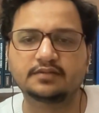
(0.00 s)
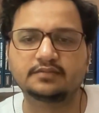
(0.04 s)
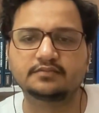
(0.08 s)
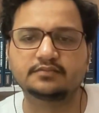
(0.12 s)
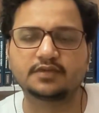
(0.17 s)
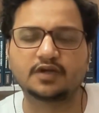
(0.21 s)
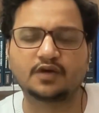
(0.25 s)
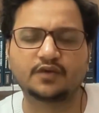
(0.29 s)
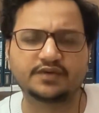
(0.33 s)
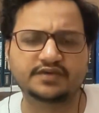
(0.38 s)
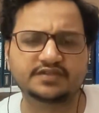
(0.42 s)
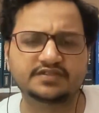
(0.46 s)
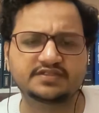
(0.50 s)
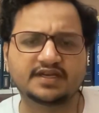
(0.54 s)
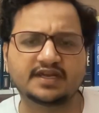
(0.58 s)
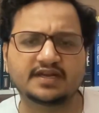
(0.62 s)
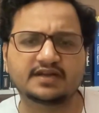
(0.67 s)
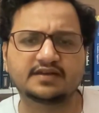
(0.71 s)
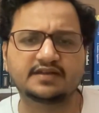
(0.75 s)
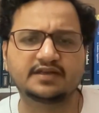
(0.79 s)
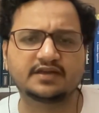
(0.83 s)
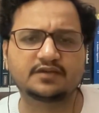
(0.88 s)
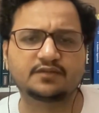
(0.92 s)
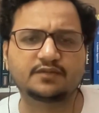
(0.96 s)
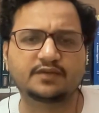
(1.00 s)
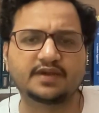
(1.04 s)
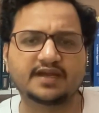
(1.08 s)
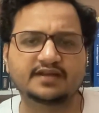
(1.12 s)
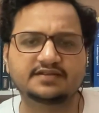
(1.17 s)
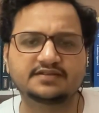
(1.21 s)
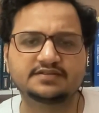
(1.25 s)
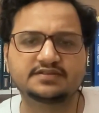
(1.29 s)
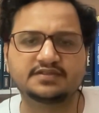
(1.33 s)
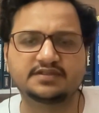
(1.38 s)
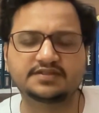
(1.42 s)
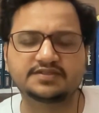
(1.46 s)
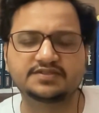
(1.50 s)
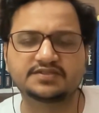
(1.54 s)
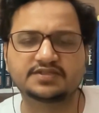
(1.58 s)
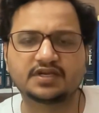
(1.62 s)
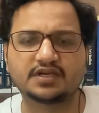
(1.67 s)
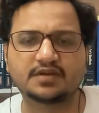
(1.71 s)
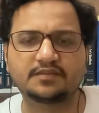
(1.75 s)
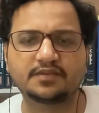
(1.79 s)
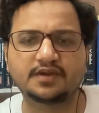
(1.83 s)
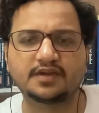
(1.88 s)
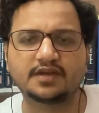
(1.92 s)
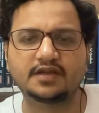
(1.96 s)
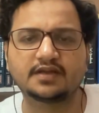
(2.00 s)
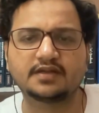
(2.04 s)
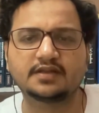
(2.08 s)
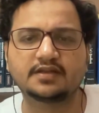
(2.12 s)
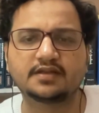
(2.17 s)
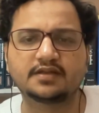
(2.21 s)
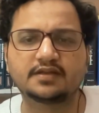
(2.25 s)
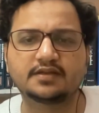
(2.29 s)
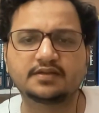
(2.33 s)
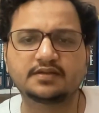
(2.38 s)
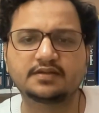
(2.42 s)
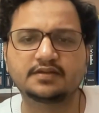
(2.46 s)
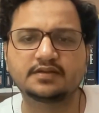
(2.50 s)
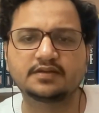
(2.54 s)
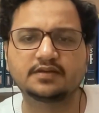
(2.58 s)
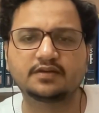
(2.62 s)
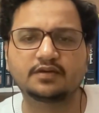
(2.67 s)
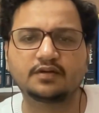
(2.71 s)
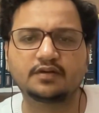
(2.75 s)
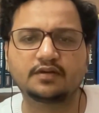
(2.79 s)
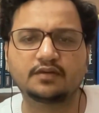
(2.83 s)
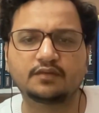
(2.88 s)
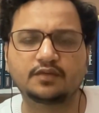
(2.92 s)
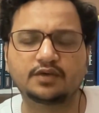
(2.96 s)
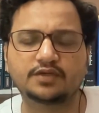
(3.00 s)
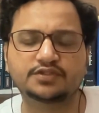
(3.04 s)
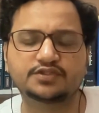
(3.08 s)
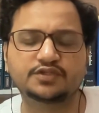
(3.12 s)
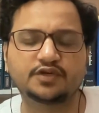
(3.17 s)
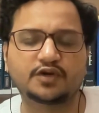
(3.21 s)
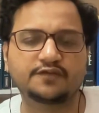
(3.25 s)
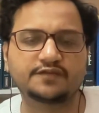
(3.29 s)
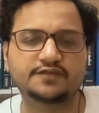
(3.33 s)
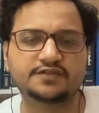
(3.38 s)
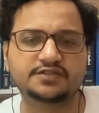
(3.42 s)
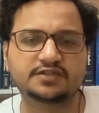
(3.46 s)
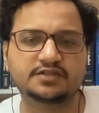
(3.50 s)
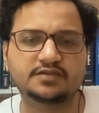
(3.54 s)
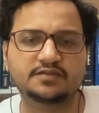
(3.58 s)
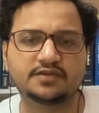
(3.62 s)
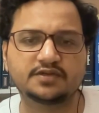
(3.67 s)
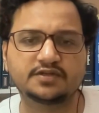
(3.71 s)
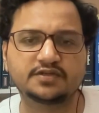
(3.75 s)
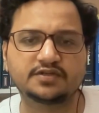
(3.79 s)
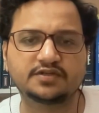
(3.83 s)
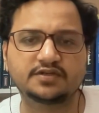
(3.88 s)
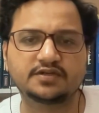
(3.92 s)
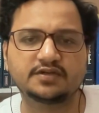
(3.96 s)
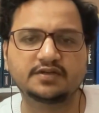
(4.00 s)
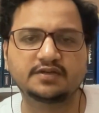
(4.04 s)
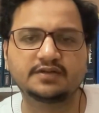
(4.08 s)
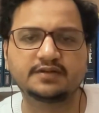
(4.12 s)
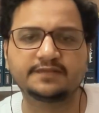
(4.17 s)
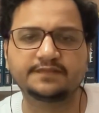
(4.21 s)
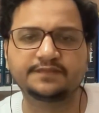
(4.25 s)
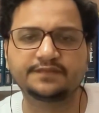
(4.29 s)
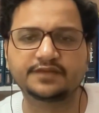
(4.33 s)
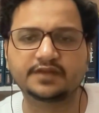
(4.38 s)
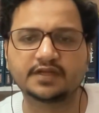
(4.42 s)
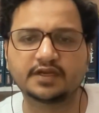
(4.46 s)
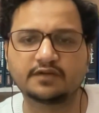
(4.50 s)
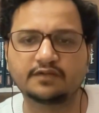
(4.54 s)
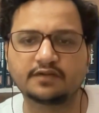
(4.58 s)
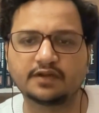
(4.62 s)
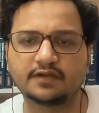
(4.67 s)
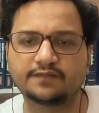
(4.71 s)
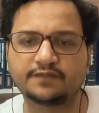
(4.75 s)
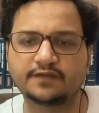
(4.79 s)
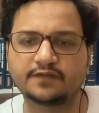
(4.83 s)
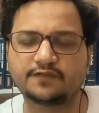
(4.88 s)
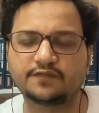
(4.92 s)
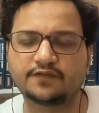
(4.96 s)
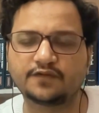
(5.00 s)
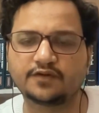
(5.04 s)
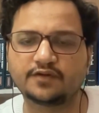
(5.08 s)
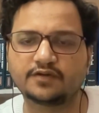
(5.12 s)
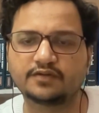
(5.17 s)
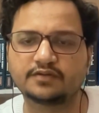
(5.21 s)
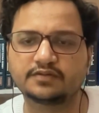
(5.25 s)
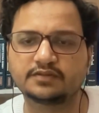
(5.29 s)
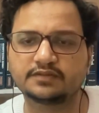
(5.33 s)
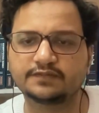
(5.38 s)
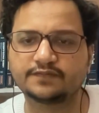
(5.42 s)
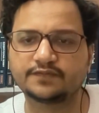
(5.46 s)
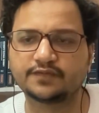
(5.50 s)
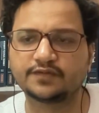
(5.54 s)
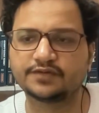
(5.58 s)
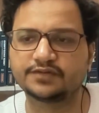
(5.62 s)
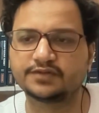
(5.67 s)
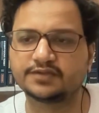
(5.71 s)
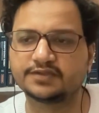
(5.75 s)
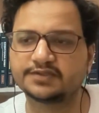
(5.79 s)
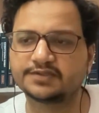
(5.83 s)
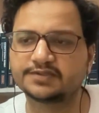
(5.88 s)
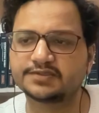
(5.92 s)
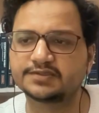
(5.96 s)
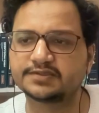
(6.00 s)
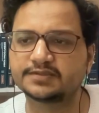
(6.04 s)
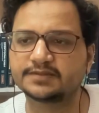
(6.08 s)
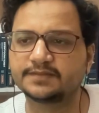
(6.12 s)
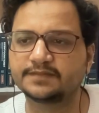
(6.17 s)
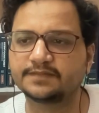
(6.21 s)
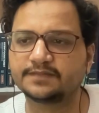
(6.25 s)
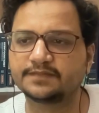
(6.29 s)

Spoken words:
how exactly I cracked this exam and what sort of study material I referred for this.